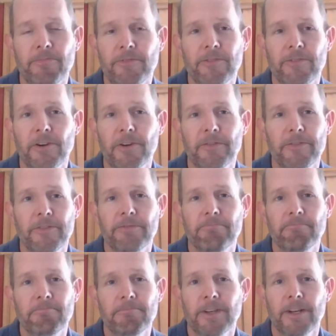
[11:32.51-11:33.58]
serves
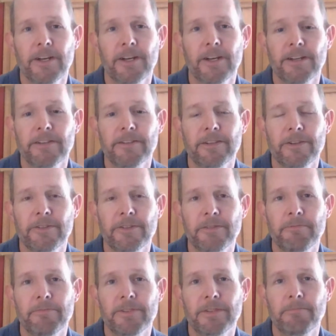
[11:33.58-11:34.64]

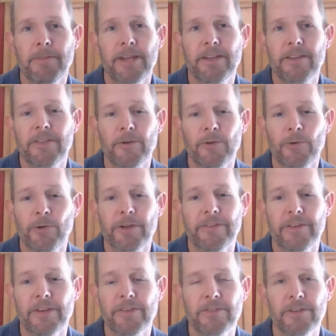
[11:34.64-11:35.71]
to make the
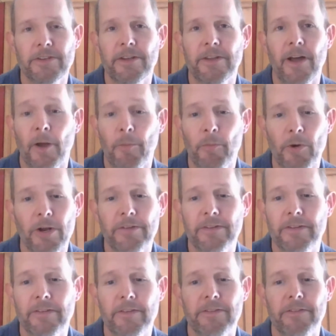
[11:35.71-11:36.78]
organization
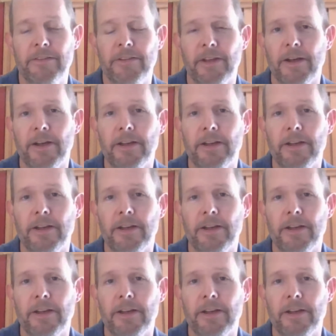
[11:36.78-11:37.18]
operations